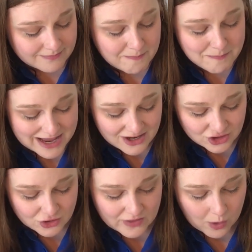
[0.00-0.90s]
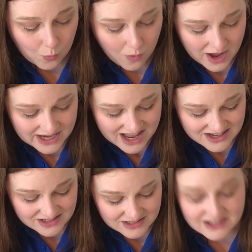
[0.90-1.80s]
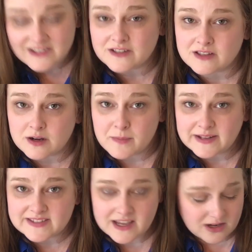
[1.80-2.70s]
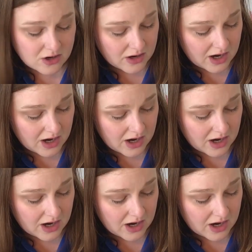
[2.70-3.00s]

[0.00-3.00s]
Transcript: making sure that one end is a little bit skinnier